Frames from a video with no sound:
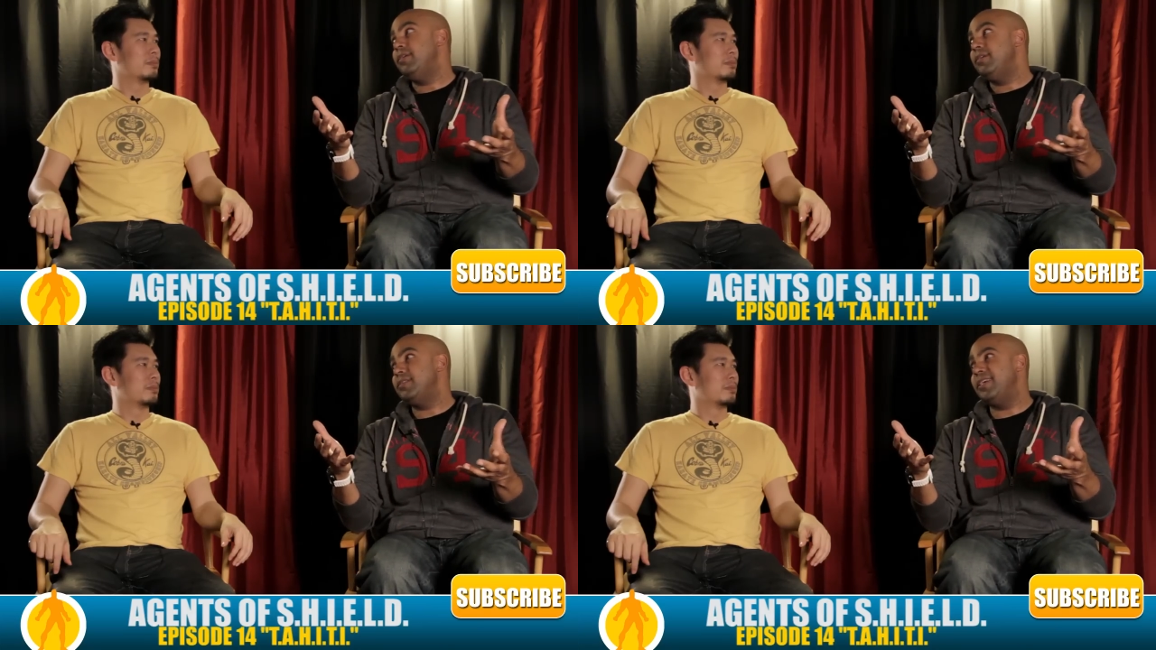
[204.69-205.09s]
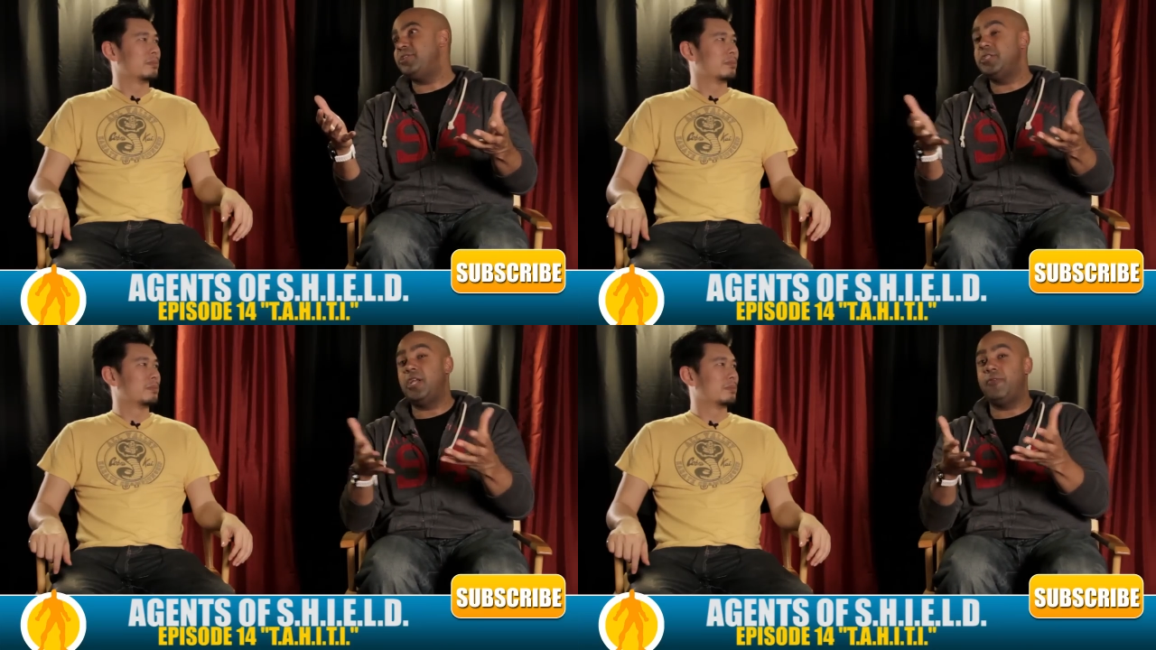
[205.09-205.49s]
Speaker 1: It's like,
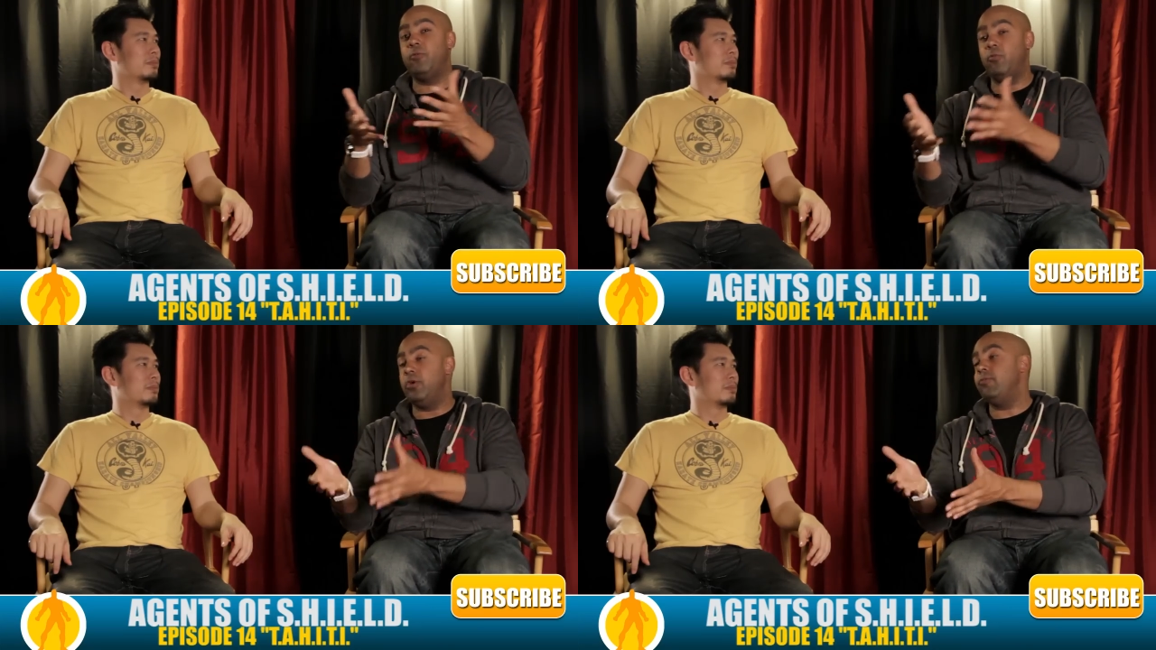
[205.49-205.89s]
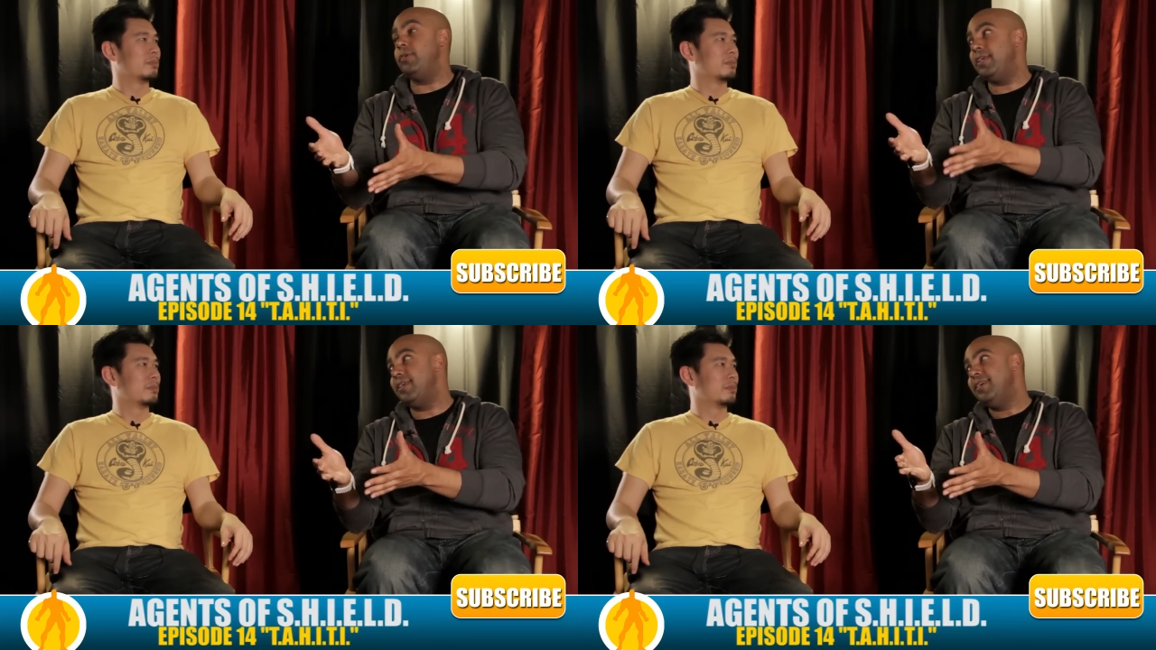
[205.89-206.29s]
she's on it for 1
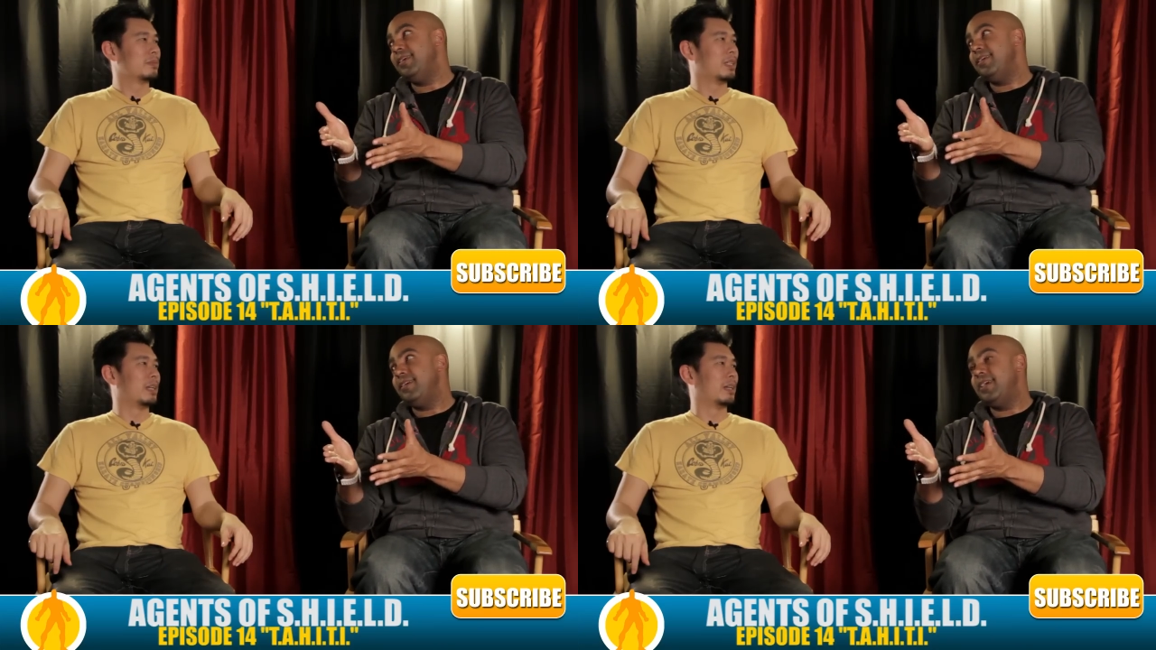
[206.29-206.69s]
week. Yeah.